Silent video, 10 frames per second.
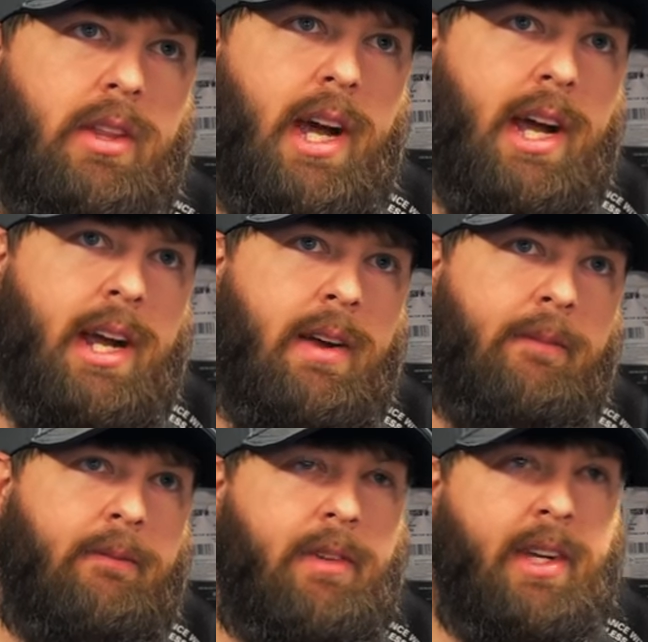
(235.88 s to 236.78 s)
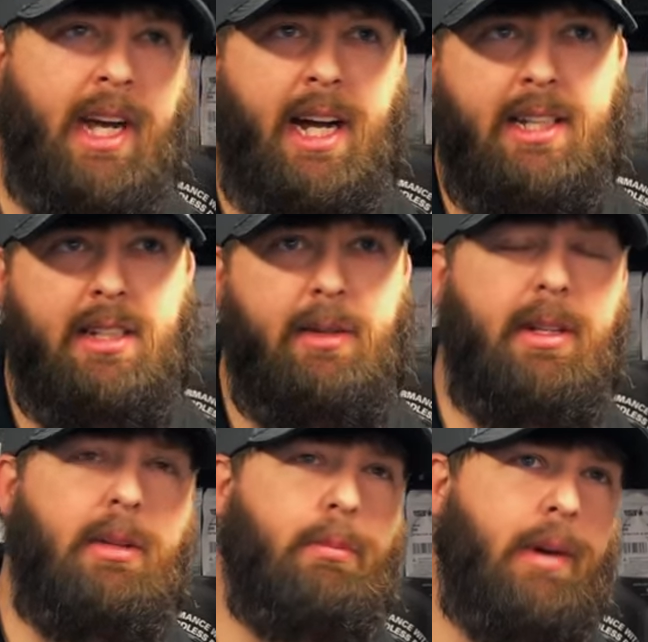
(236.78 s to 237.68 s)
They got some
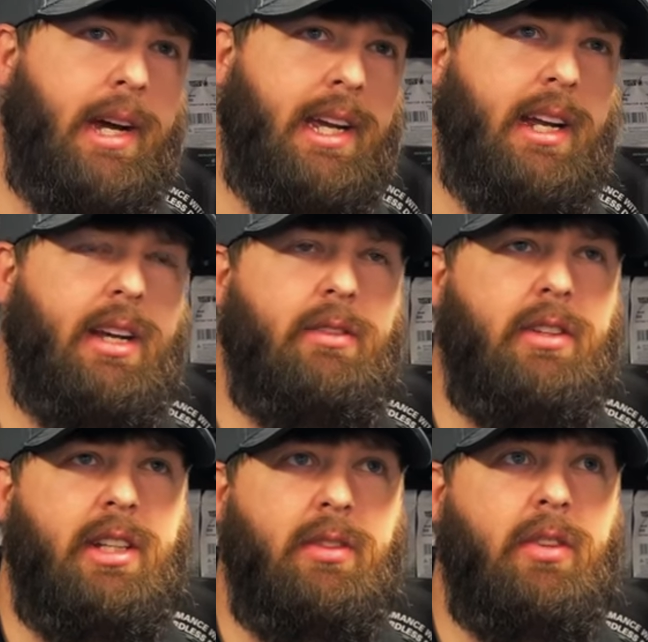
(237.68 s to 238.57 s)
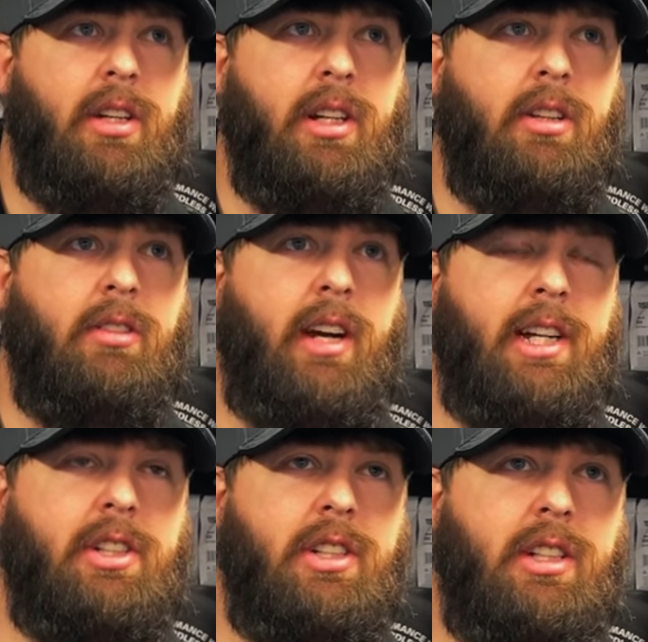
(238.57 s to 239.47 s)
in the making of a different color
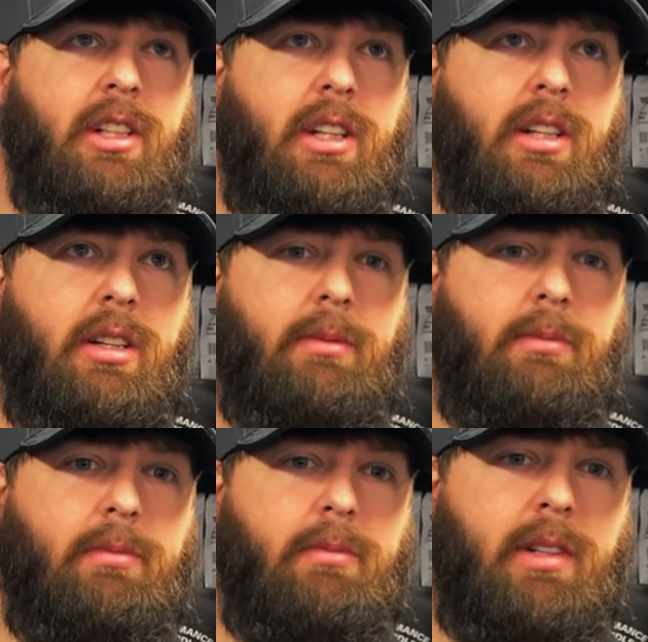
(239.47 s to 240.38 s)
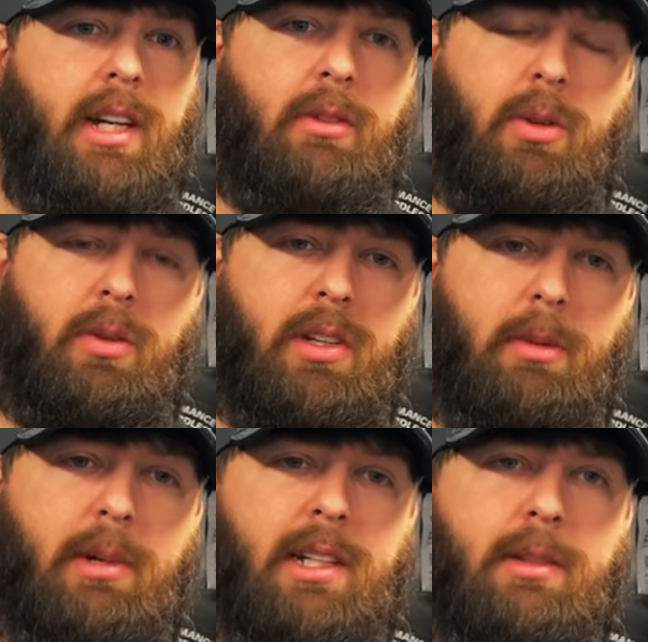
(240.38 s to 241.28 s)
ratchet. Um, I don't know if
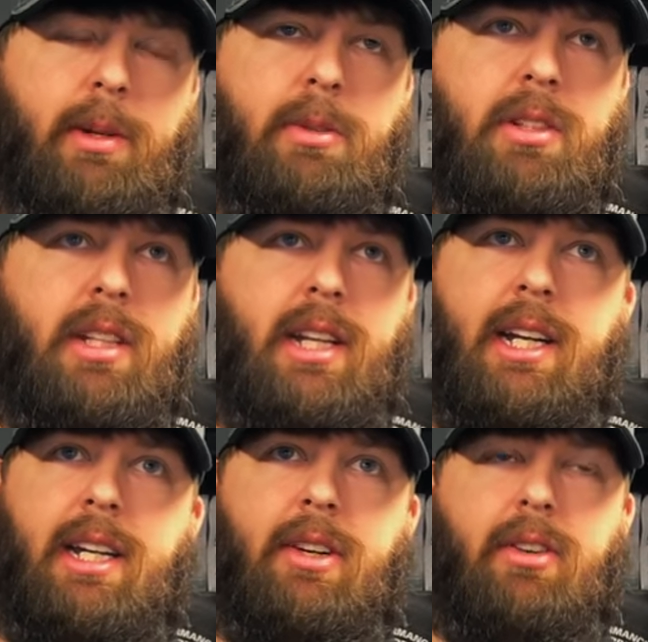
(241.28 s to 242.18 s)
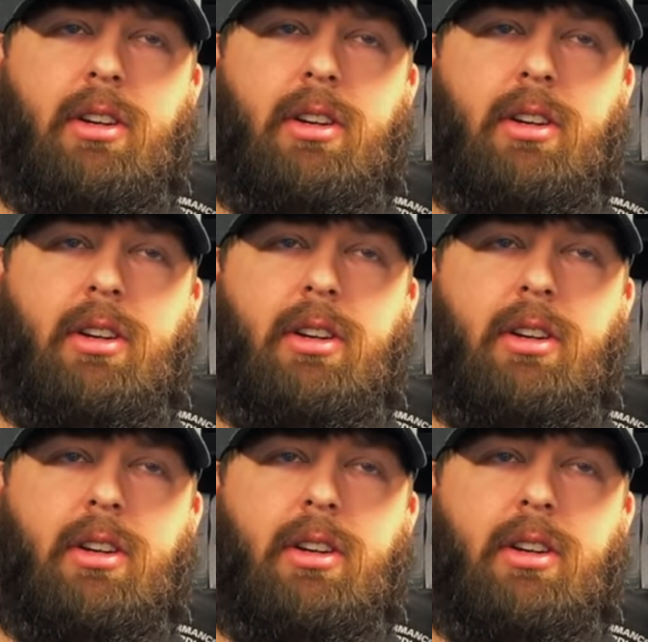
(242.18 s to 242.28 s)
anybody's posted that yet or